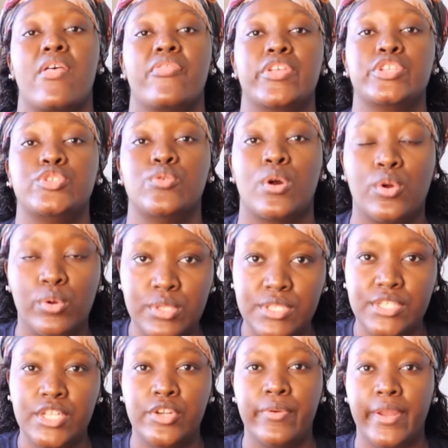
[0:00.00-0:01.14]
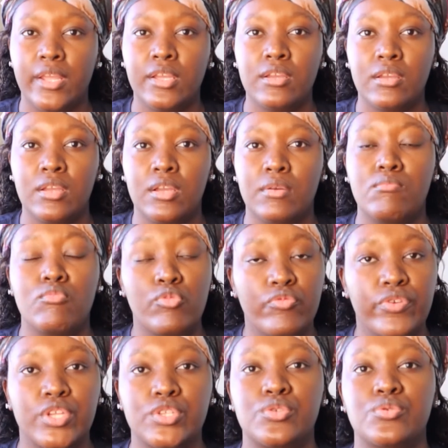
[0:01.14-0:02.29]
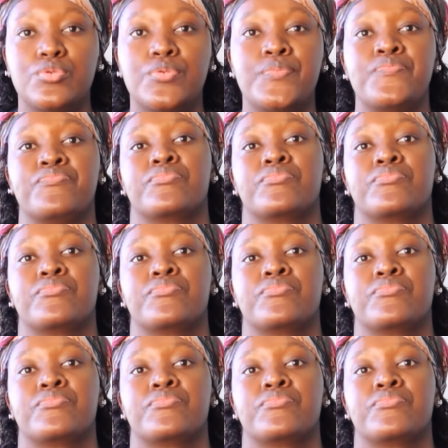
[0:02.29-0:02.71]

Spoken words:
that you are considering moving to.